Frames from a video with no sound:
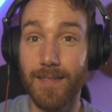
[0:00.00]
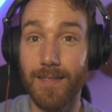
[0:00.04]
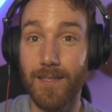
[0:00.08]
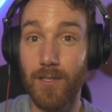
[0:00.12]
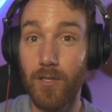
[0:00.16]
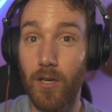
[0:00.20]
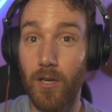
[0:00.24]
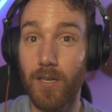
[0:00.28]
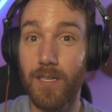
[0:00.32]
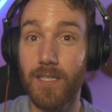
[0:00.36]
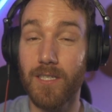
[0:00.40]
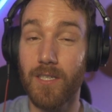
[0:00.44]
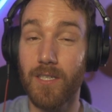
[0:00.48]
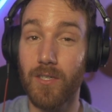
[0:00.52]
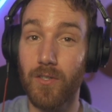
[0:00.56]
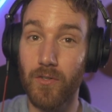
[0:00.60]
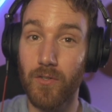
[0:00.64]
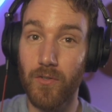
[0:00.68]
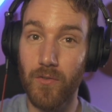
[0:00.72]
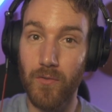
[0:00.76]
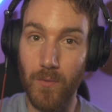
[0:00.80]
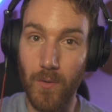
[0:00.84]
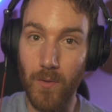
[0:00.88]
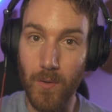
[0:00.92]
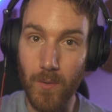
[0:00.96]
not as
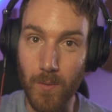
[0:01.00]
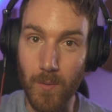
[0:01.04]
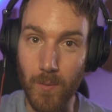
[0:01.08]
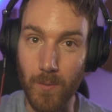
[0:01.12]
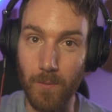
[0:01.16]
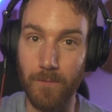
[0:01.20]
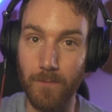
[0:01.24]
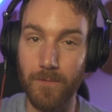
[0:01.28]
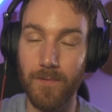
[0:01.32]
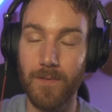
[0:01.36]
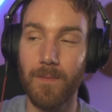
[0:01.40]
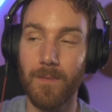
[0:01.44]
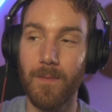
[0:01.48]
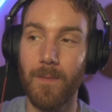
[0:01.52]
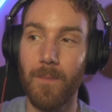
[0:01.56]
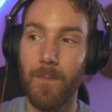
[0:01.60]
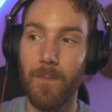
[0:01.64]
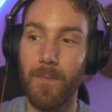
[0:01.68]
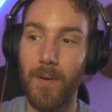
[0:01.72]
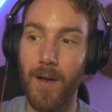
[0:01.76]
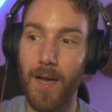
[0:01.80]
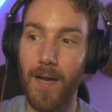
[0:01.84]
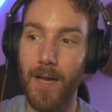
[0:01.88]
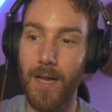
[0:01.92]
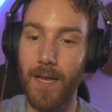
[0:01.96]
controlled
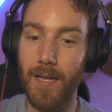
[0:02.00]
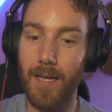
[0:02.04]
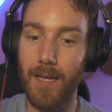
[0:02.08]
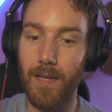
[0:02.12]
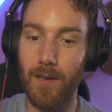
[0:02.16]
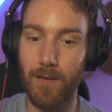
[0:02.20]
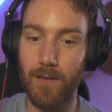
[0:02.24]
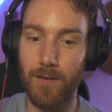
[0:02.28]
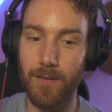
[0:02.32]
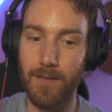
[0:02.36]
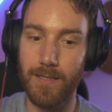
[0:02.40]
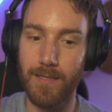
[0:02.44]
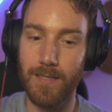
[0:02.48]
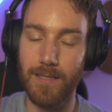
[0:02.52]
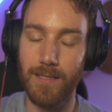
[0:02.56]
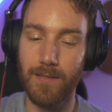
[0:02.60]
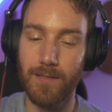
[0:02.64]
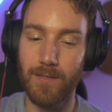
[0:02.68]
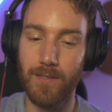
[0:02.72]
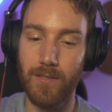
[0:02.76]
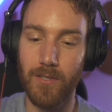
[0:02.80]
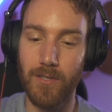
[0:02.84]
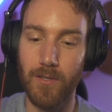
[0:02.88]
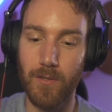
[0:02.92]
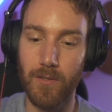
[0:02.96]
by a lot of these
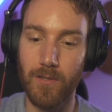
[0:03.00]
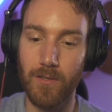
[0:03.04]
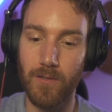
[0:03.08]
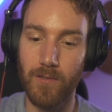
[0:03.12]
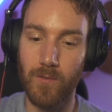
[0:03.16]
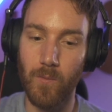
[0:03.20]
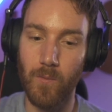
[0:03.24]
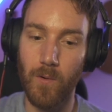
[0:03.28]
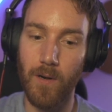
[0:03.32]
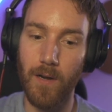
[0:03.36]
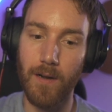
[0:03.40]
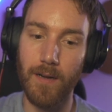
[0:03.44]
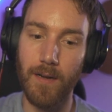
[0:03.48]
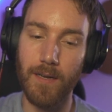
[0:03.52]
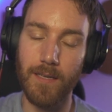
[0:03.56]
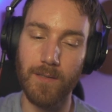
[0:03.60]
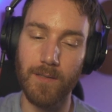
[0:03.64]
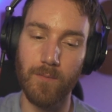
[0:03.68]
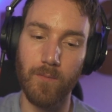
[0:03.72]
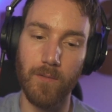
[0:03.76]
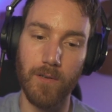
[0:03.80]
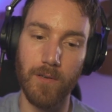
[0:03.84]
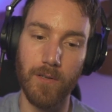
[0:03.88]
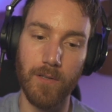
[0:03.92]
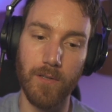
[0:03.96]
institutions,
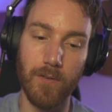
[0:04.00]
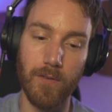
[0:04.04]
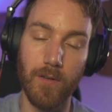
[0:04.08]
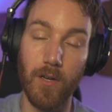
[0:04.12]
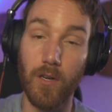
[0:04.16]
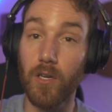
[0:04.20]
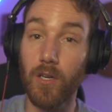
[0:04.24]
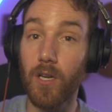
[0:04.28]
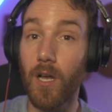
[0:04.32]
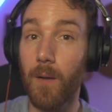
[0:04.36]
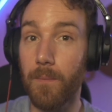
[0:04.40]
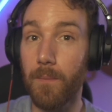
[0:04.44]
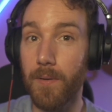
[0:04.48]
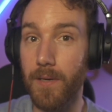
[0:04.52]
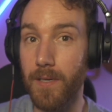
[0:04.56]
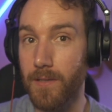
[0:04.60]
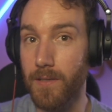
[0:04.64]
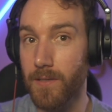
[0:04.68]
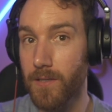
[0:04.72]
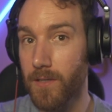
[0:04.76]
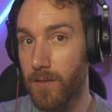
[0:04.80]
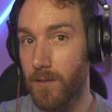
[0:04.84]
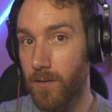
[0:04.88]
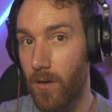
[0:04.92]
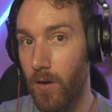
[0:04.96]
whereas where you've got company
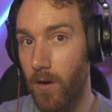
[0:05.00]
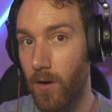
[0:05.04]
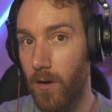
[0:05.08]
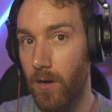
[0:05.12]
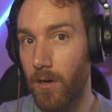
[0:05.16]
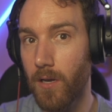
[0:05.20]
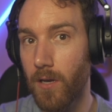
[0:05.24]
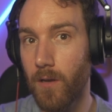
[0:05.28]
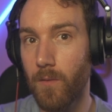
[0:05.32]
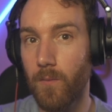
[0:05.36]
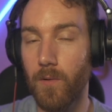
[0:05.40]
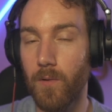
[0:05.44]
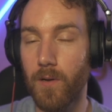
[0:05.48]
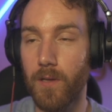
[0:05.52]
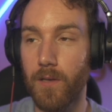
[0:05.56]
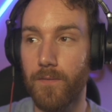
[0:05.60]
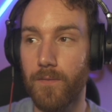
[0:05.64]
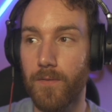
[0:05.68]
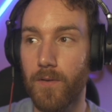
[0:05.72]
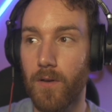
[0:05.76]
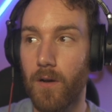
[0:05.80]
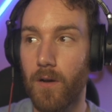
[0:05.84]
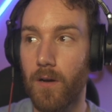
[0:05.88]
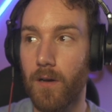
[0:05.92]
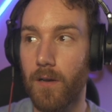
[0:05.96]
stock, where
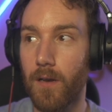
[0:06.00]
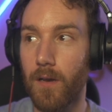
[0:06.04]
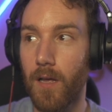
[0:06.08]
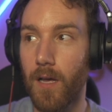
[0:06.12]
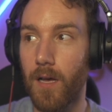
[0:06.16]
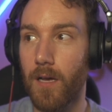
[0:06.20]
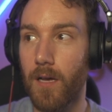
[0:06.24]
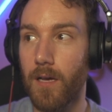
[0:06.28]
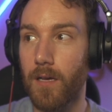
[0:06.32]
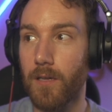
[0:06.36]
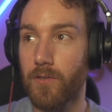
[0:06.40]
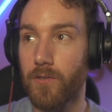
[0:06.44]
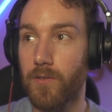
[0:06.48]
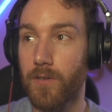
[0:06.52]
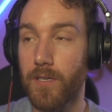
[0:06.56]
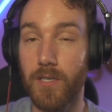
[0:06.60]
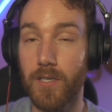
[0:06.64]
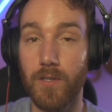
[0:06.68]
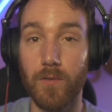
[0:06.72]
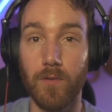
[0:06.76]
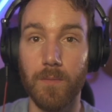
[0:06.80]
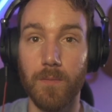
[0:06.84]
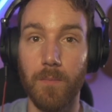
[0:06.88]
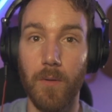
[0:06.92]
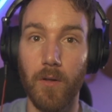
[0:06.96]
you've got
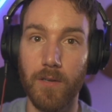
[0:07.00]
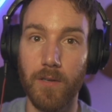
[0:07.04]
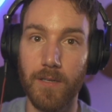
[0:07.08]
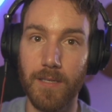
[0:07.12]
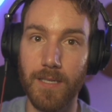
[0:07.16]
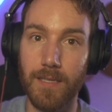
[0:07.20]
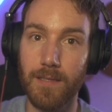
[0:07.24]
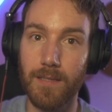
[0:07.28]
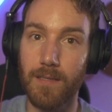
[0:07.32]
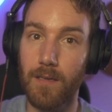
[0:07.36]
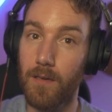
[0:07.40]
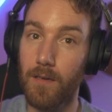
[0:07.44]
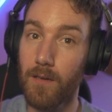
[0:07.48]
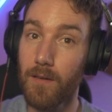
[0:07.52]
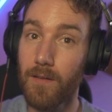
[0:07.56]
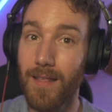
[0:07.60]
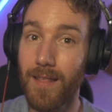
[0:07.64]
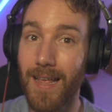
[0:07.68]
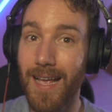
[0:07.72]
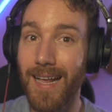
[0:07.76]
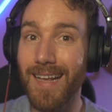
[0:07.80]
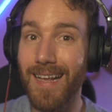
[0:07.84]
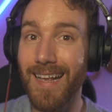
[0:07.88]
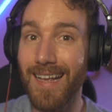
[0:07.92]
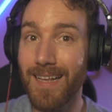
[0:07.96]
traditional commodities, a lot of
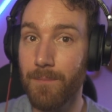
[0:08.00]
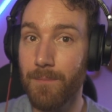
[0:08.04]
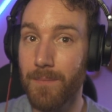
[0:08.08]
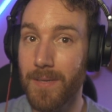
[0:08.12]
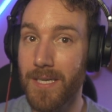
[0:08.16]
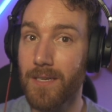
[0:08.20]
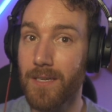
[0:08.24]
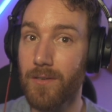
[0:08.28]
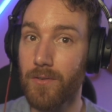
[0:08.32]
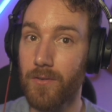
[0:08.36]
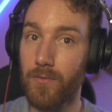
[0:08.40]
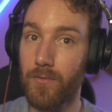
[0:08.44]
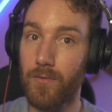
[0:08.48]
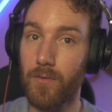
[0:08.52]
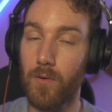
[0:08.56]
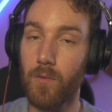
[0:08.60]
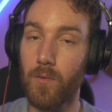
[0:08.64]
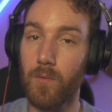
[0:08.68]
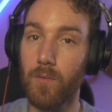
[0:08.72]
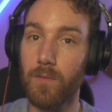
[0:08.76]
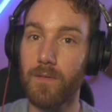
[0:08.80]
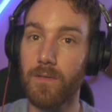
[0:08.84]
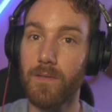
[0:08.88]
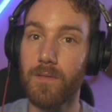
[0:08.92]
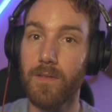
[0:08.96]
that can be
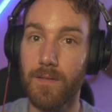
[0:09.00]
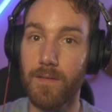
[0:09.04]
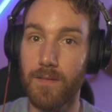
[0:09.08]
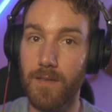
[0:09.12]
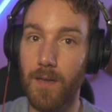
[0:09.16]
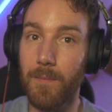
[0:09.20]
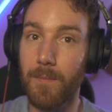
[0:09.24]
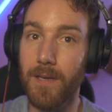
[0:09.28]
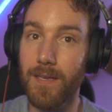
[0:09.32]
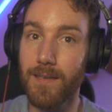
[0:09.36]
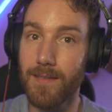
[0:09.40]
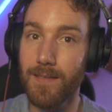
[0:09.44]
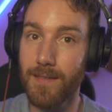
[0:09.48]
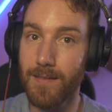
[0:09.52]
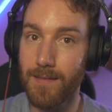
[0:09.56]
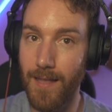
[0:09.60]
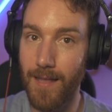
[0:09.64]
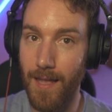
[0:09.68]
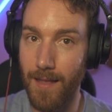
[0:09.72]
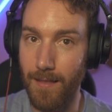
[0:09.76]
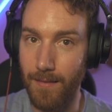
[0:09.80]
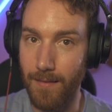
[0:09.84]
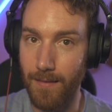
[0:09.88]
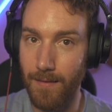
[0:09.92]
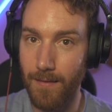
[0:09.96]
controlled to some
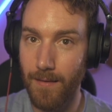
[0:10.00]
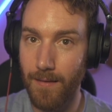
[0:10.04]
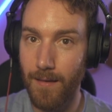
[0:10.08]
extent,